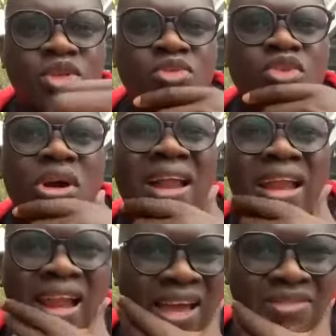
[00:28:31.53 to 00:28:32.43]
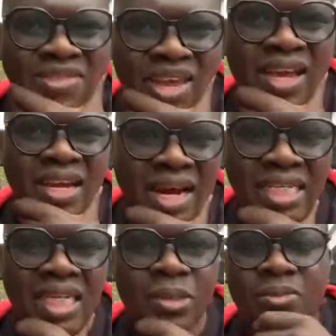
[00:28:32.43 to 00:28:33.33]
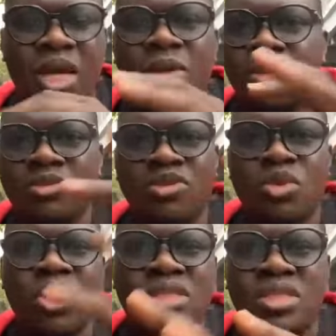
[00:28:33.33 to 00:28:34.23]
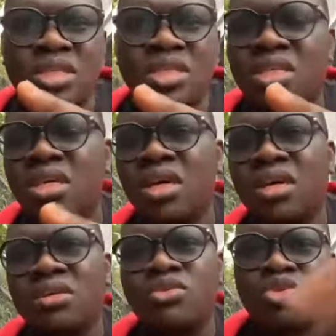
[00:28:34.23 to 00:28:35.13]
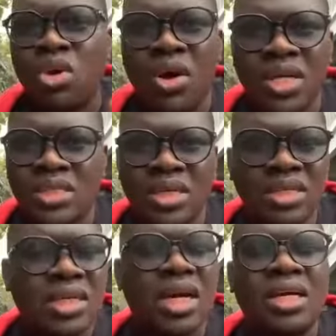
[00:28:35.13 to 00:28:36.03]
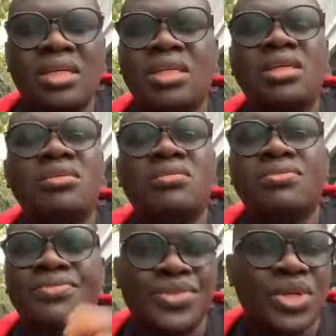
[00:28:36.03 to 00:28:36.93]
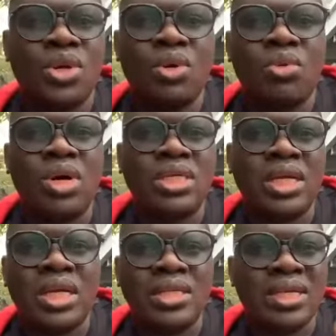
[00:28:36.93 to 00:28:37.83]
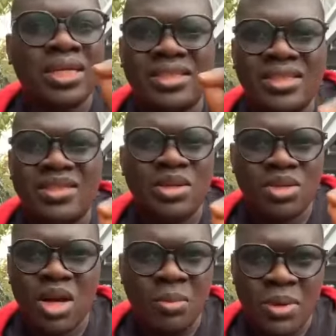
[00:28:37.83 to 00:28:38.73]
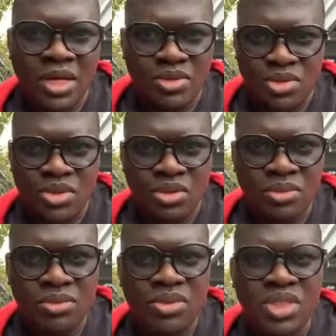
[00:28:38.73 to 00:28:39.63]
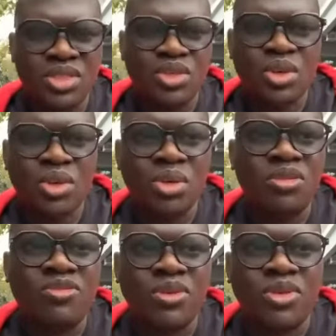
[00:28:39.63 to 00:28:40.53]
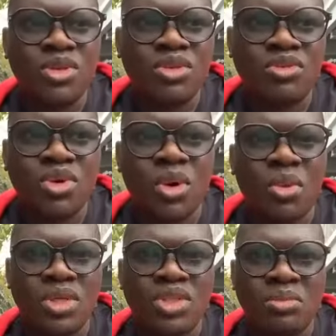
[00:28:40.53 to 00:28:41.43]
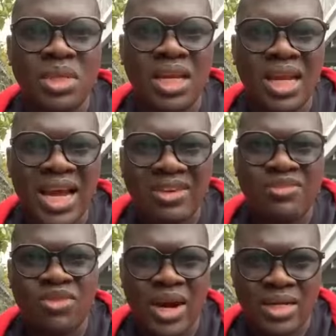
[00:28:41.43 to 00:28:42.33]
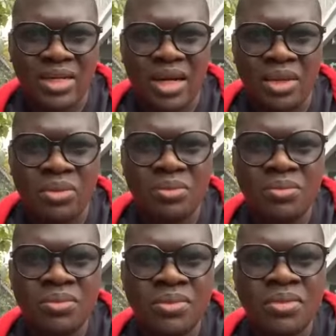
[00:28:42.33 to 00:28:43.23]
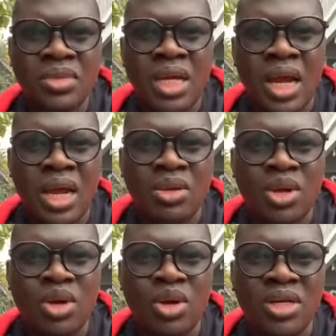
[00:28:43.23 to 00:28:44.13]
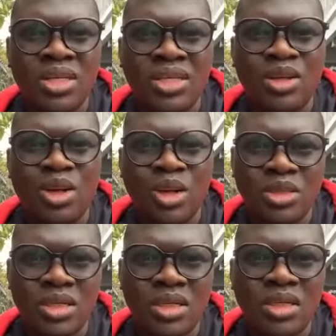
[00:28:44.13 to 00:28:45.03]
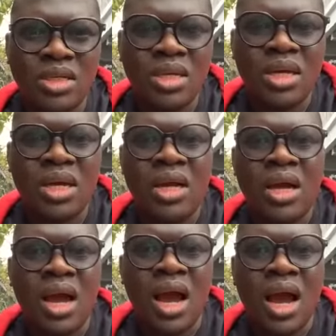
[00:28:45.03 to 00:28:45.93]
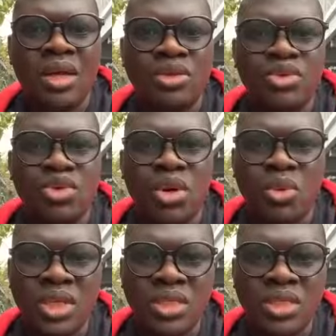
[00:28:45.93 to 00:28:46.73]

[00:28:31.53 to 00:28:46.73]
I will give you a further discount for the event. Okay, for those of you who are live here right now. Now, if you watch this 2 hours later, 1 day later, this does not apply to you. This is only for those of you who are watching me live right now,